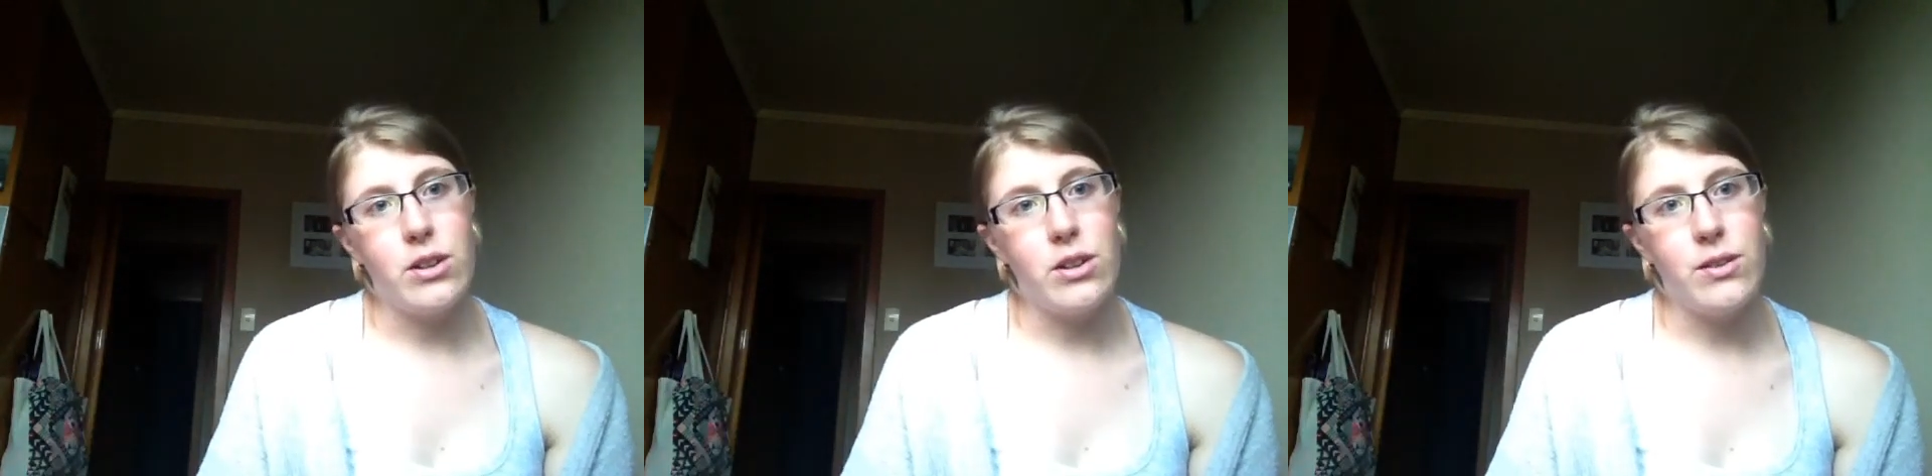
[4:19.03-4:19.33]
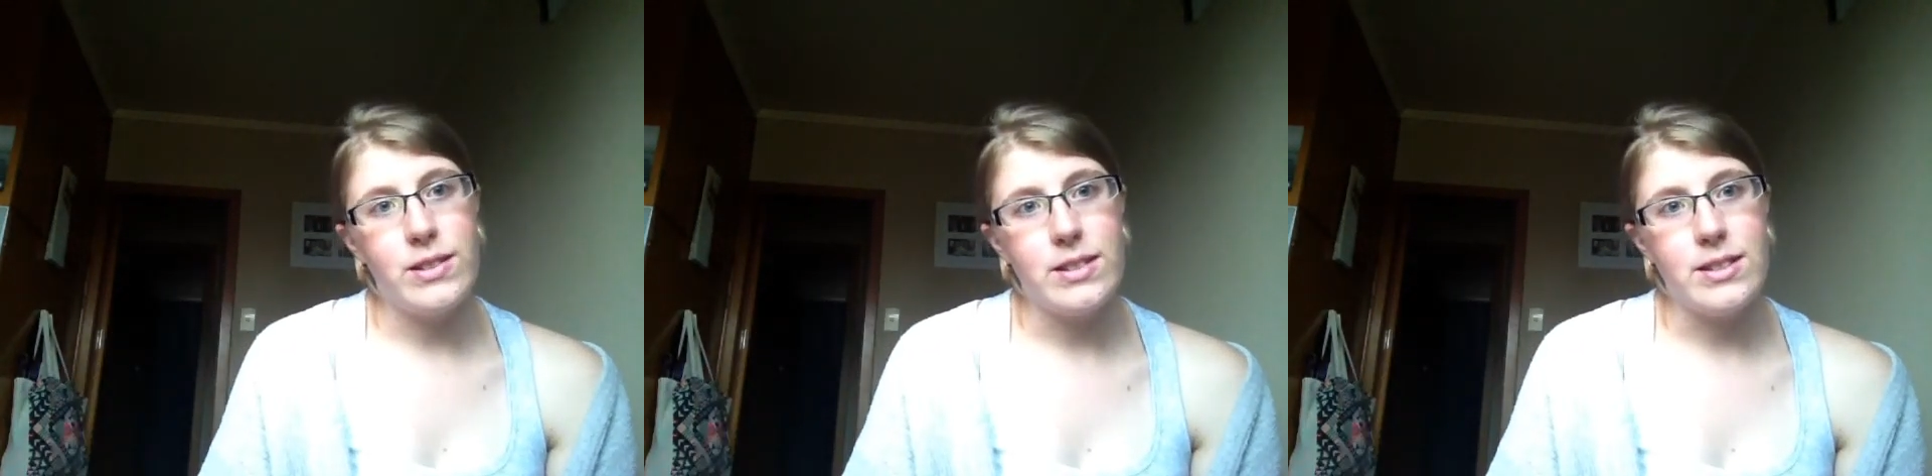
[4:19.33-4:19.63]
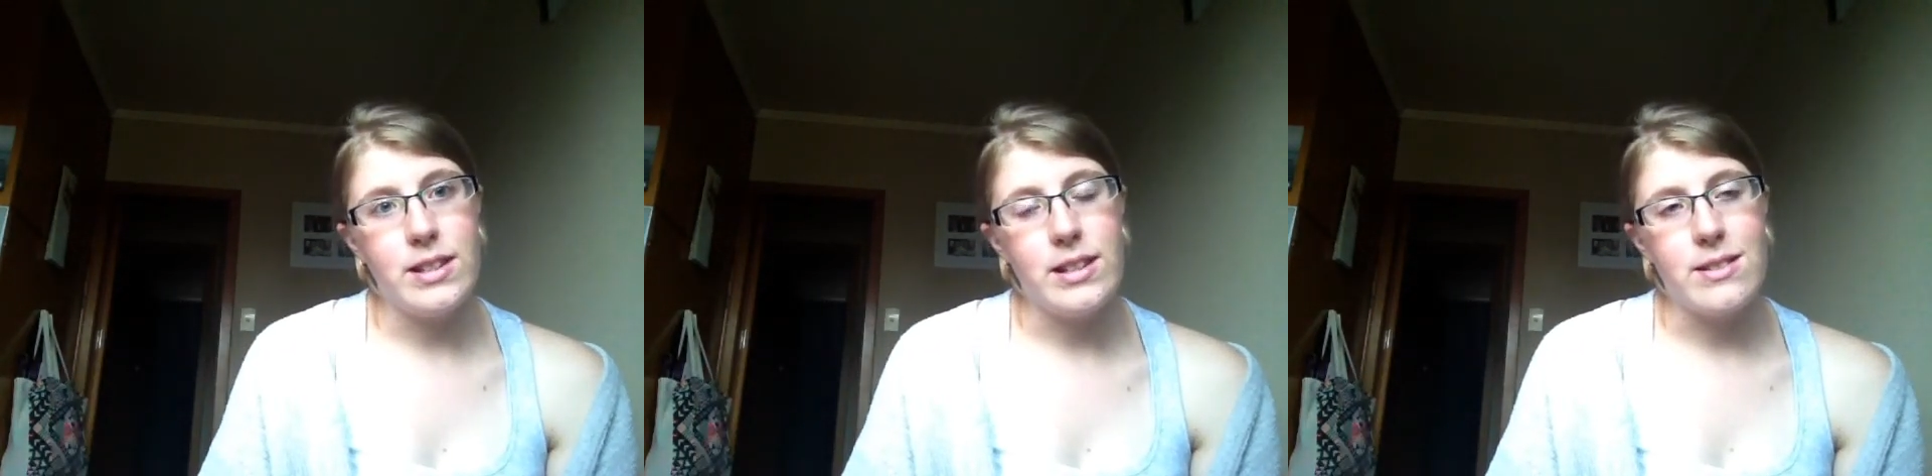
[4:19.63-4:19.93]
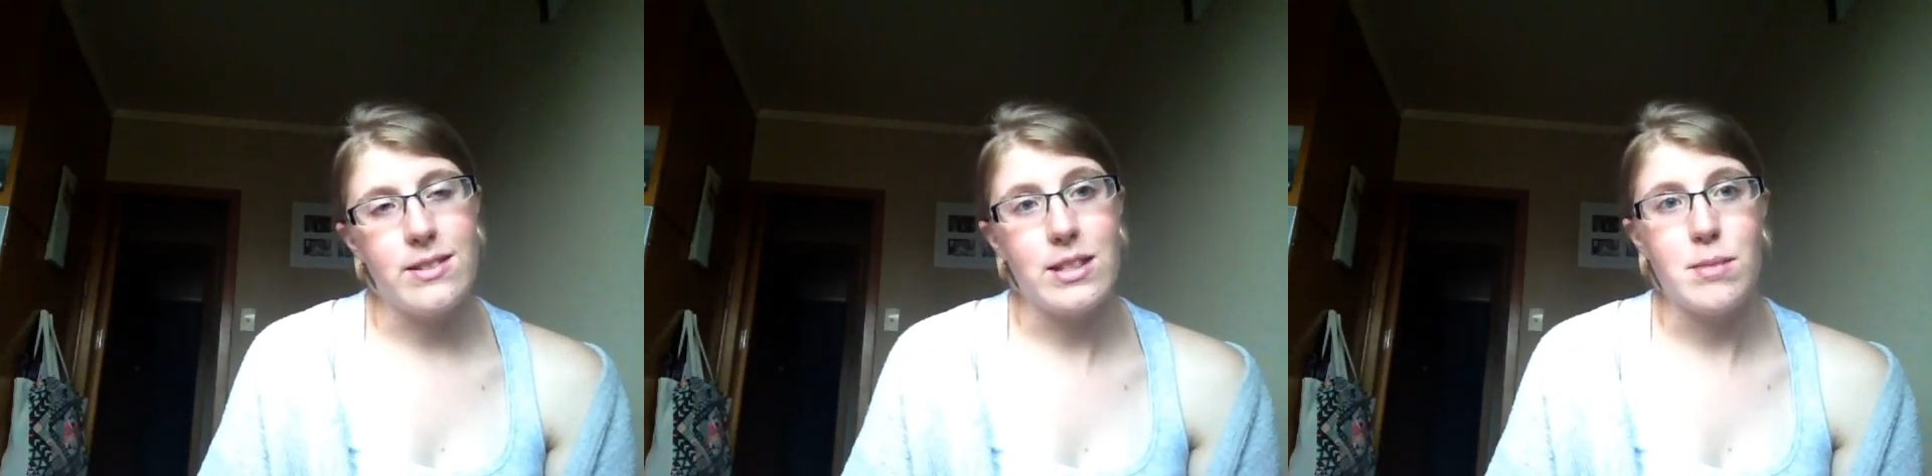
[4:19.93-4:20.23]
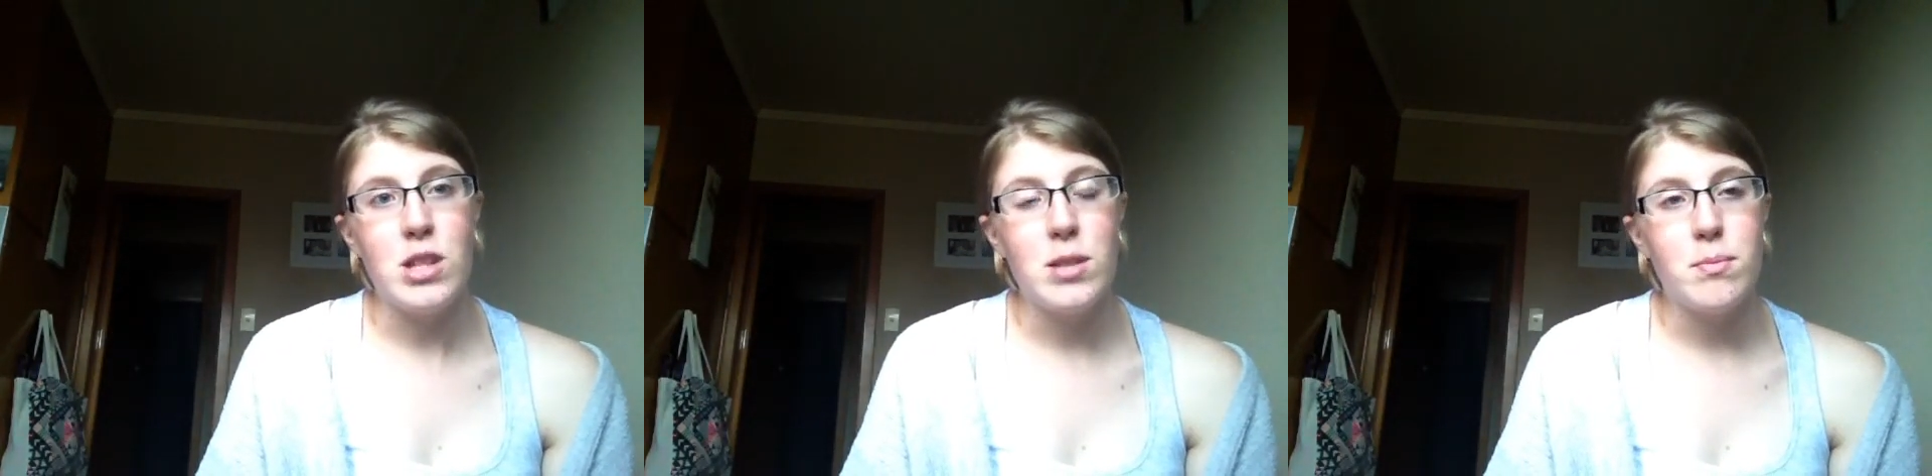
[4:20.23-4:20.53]
obviously seen
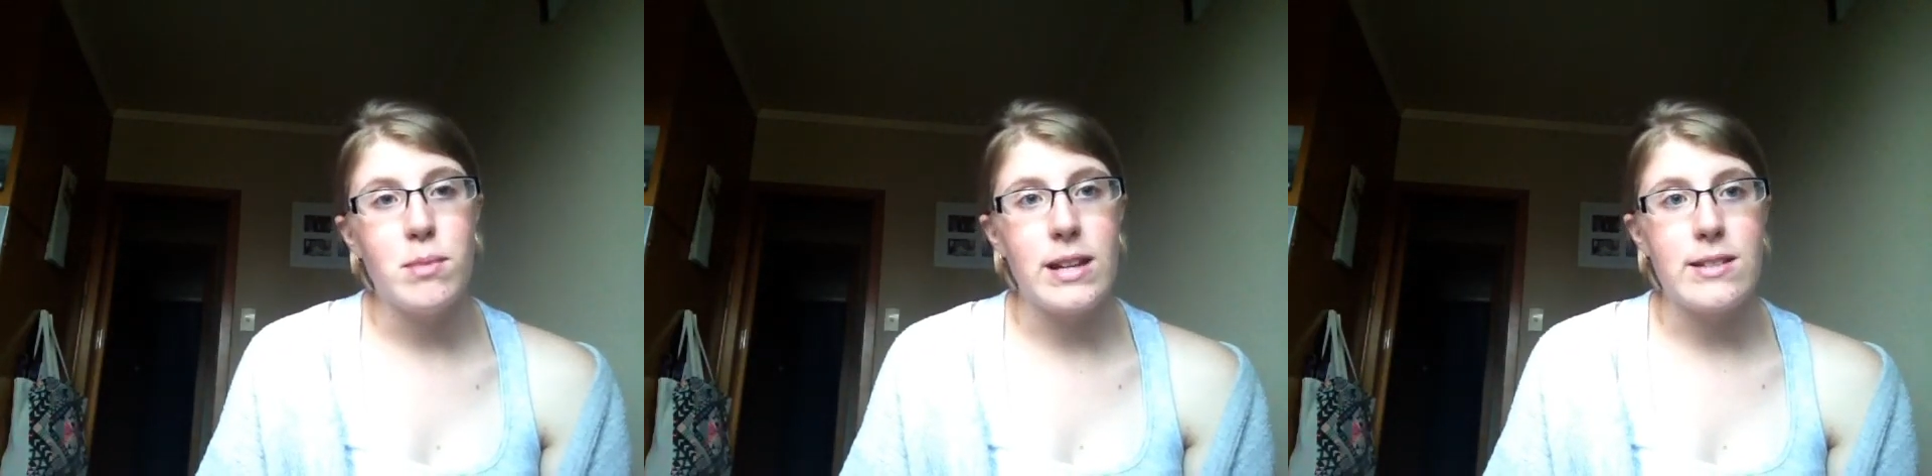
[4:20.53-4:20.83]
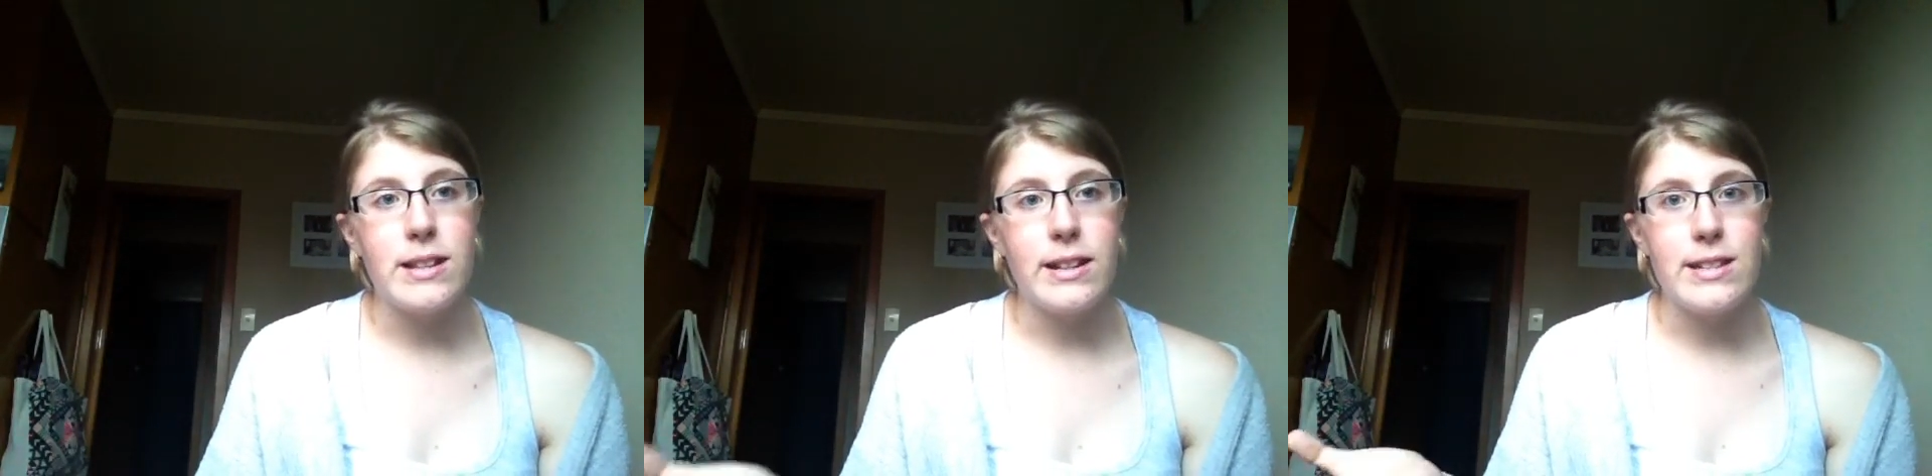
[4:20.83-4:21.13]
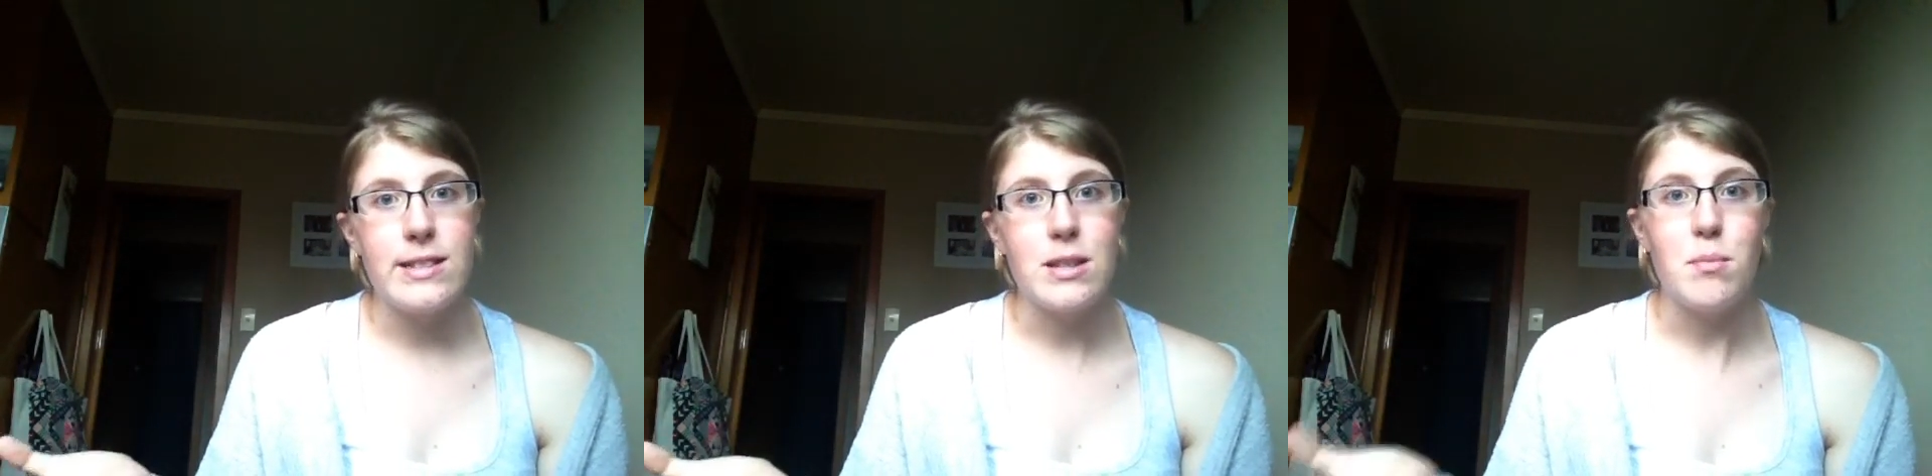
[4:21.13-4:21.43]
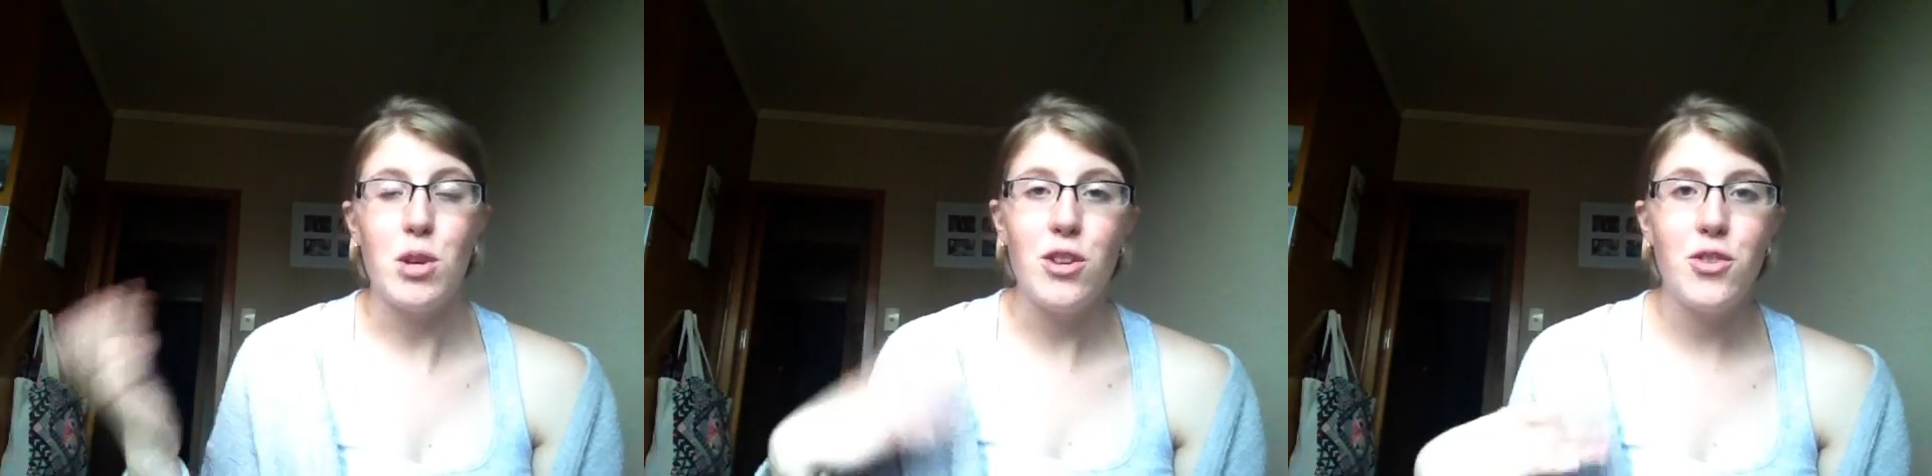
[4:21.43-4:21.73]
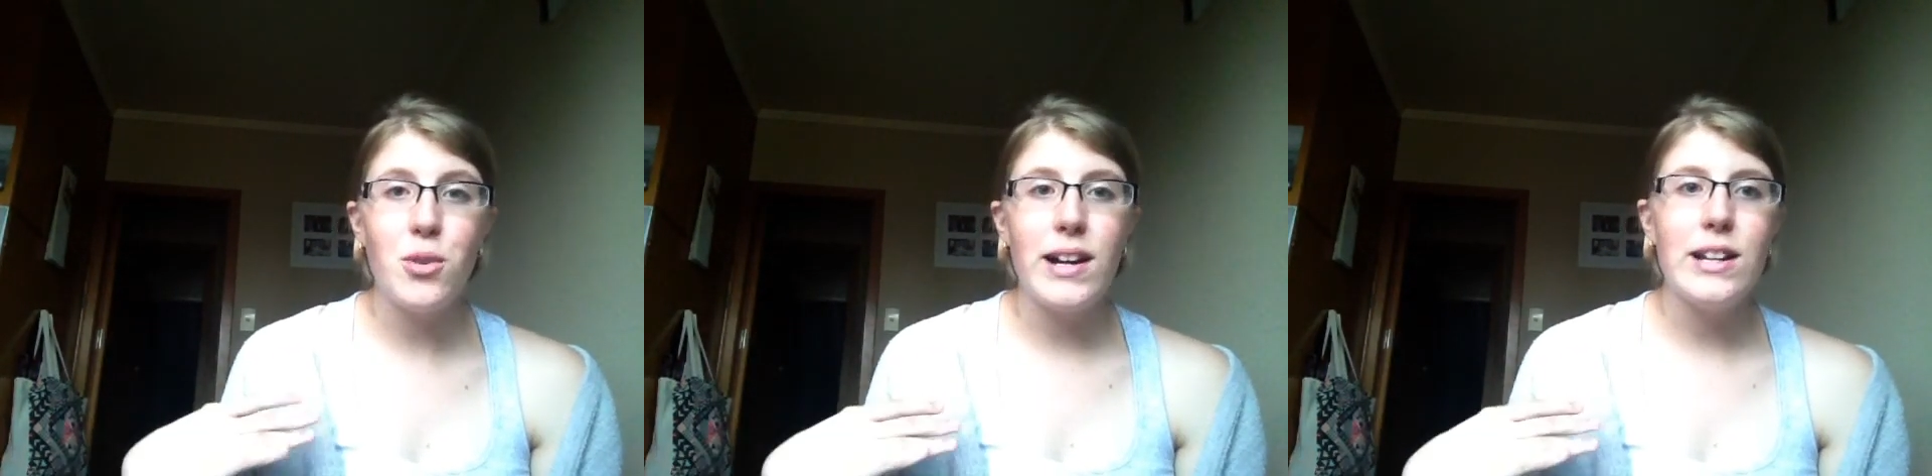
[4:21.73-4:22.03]
as the less
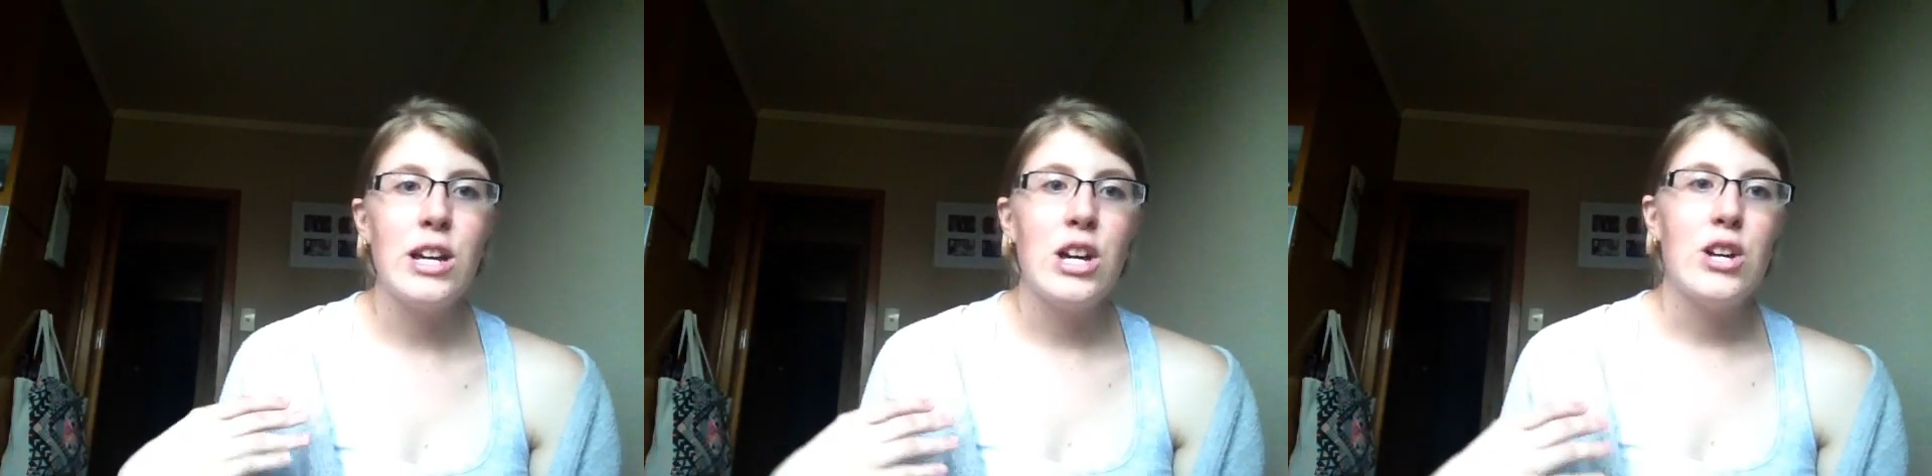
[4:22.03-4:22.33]
beautiful one,